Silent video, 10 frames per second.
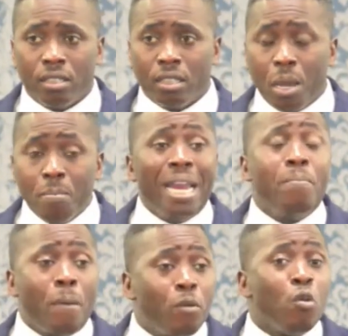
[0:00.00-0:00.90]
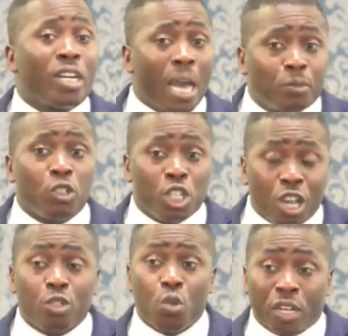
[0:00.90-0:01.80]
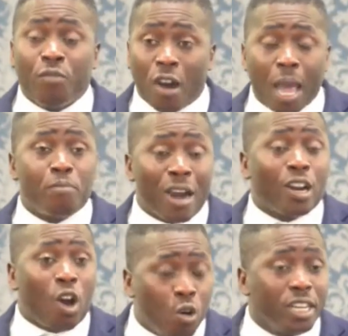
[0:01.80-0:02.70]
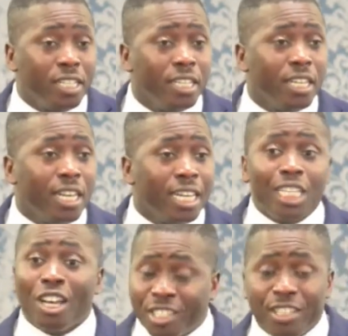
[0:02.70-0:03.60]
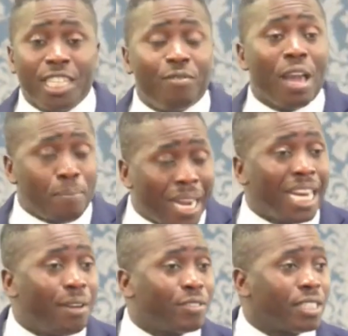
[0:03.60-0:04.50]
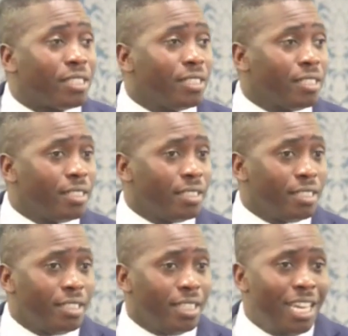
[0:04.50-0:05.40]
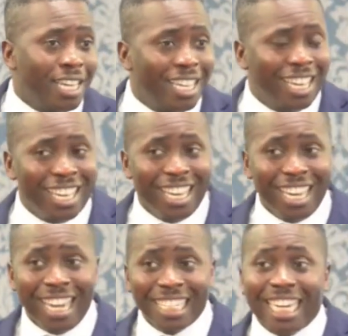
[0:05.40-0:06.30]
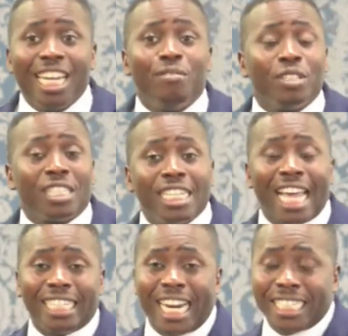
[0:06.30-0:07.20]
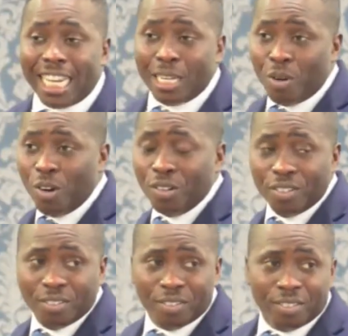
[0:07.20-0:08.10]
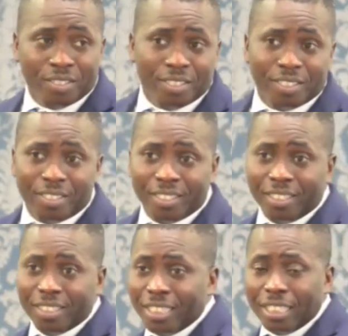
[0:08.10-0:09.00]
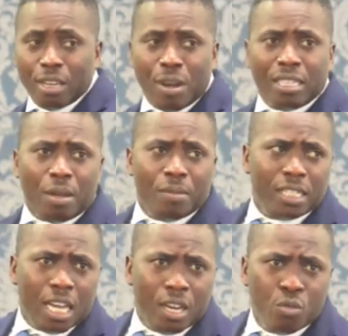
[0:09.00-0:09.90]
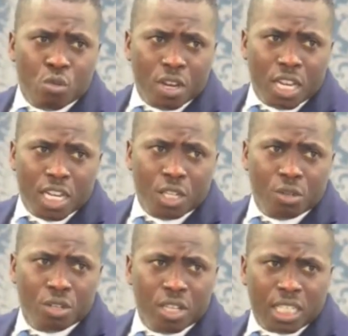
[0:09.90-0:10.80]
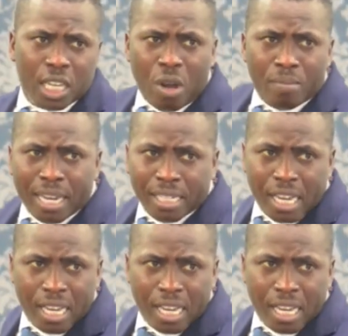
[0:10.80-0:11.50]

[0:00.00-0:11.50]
Many people who came to Jesus looking for help were not holy. They just received help and left. They didn't even see his address anymore. When somebody say, who healed you? He said, one man there.